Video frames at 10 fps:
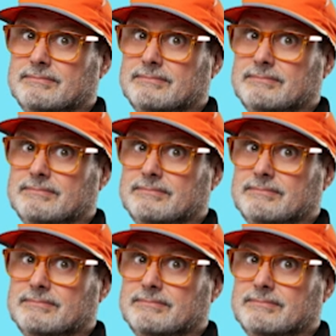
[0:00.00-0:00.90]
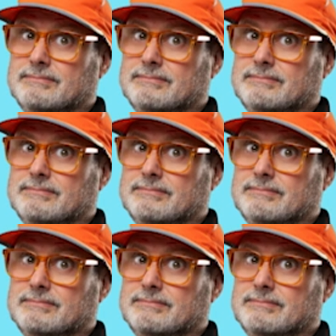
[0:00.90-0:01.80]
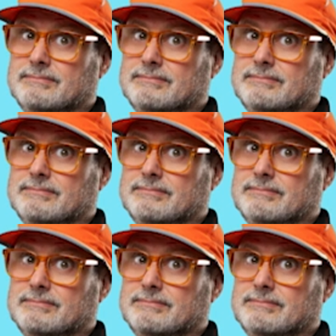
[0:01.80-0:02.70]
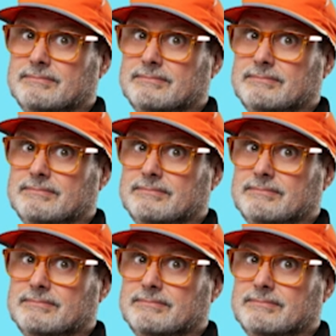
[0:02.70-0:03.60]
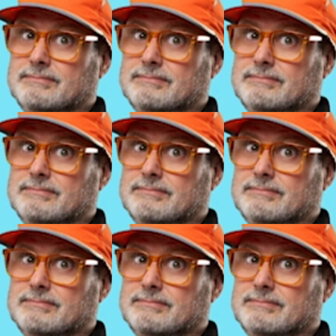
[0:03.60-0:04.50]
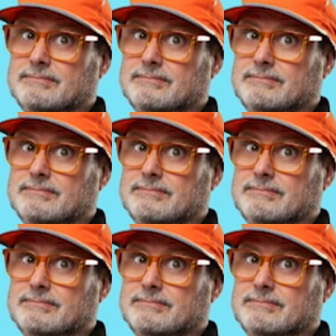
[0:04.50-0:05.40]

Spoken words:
This is a still picture; no speech is visible.